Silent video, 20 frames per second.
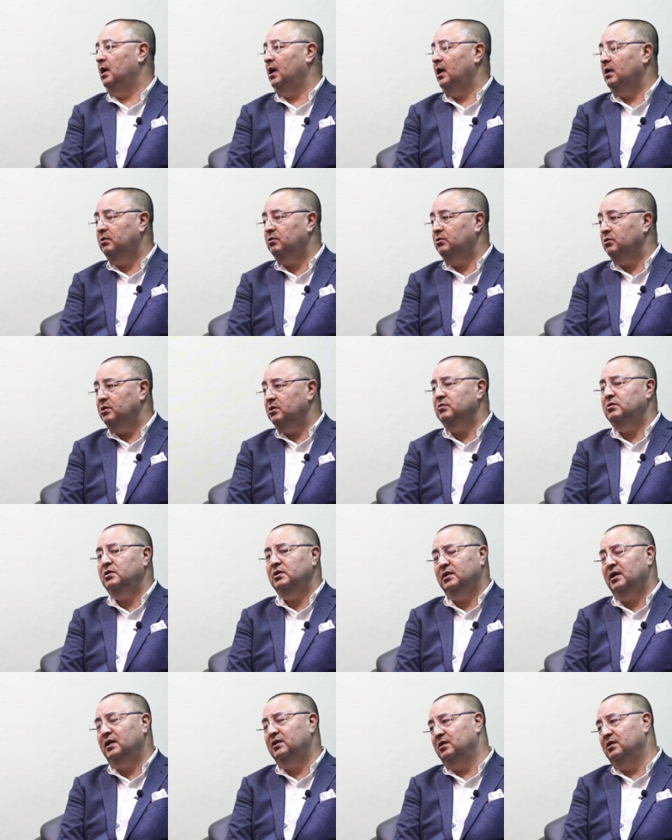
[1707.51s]
And do you
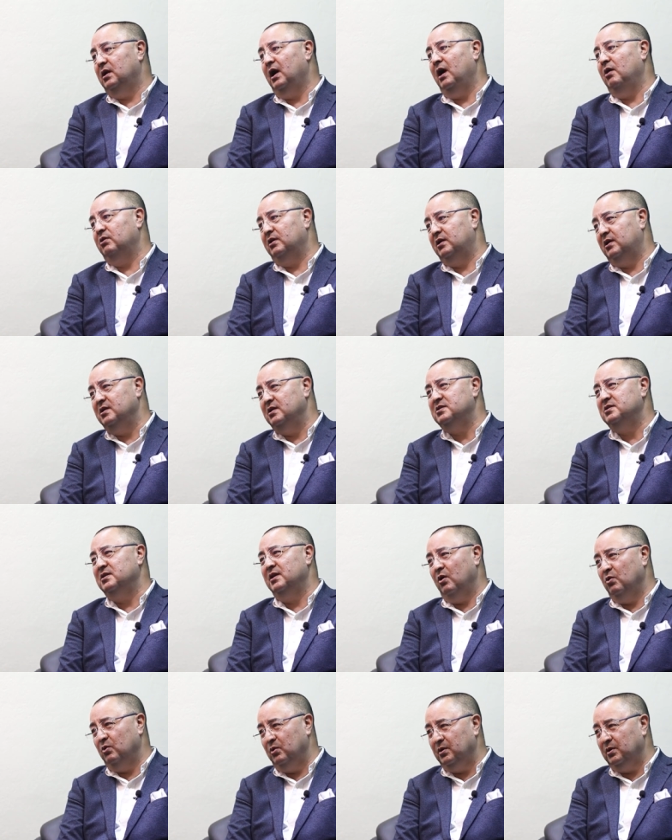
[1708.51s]
think that the, our kids
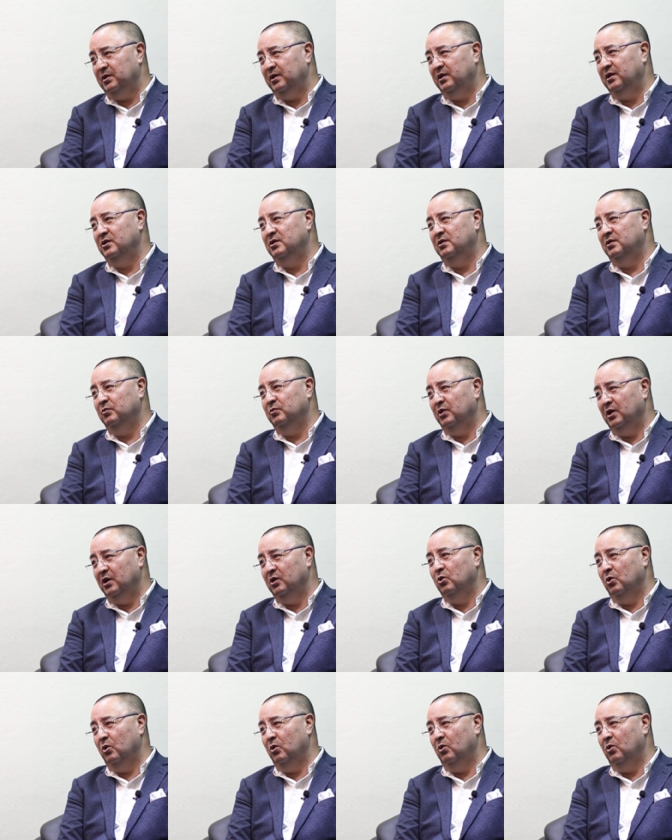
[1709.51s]
now need
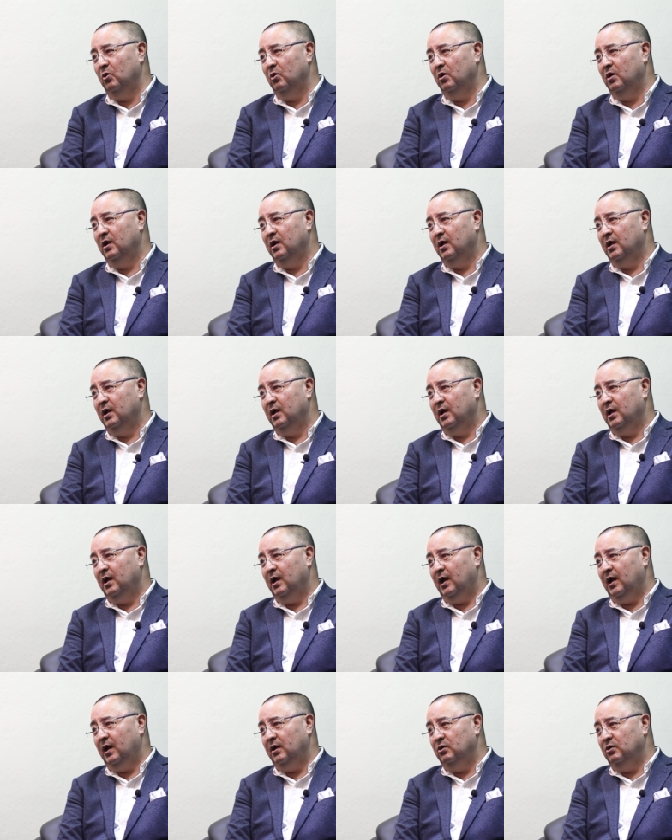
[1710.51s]
will go
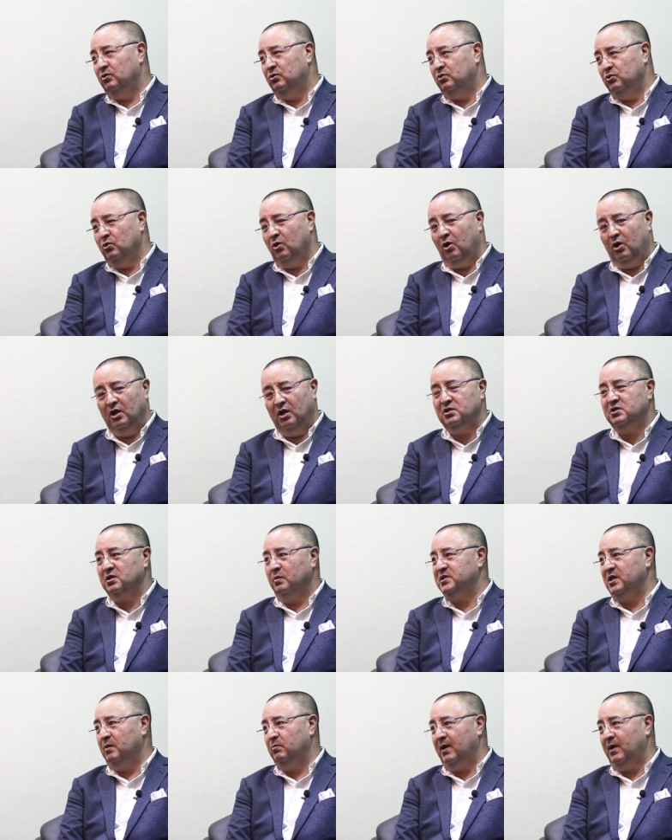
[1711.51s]
and do all
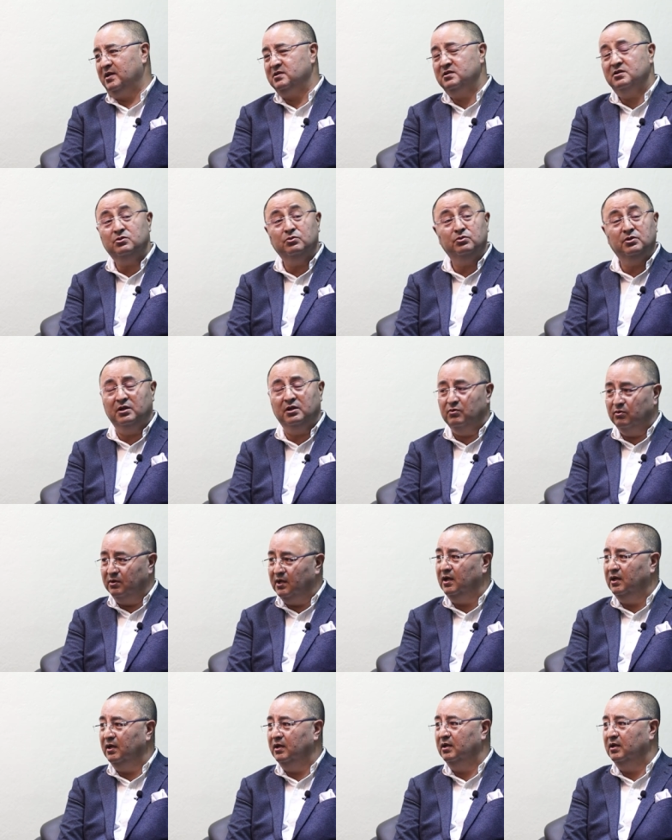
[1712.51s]
chamsabaji to the
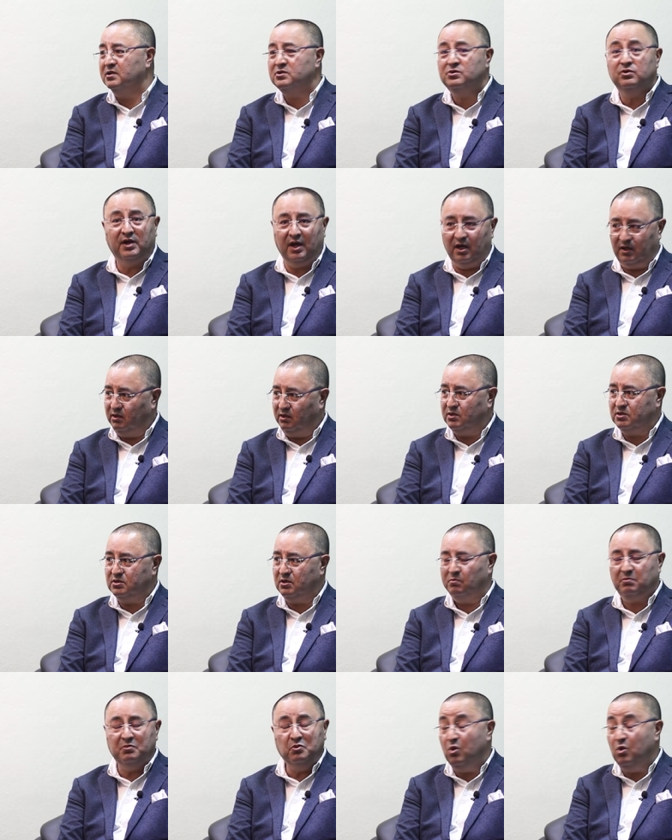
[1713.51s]
union leaders to get the
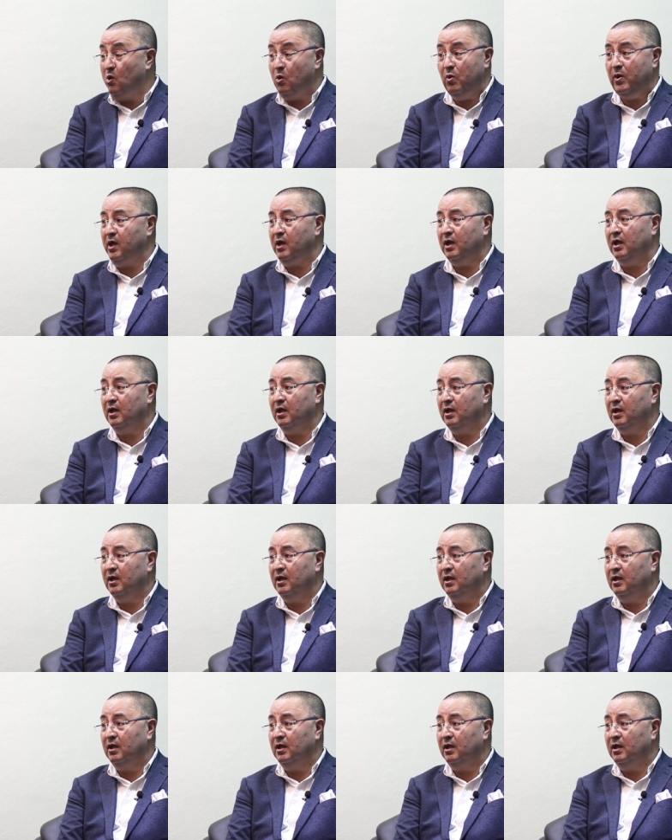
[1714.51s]
job? Yeah. No way.